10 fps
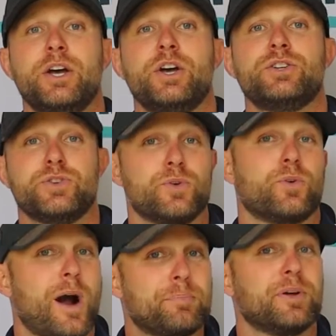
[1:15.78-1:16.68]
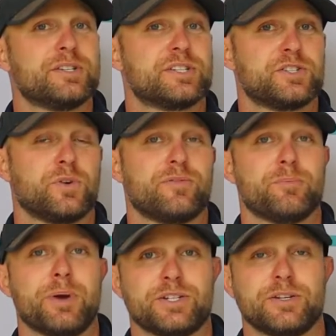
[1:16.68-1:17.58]
to the right place to get your
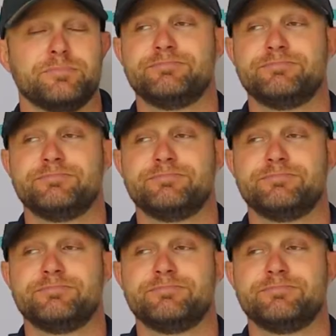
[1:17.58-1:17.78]
information.